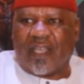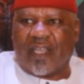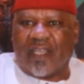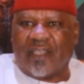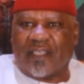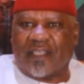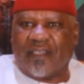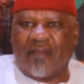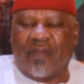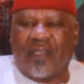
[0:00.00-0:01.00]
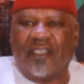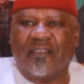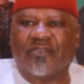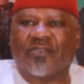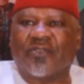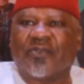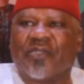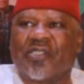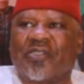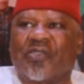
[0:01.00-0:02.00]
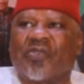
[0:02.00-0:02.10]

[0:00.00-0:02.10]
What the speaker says: And he could not believe we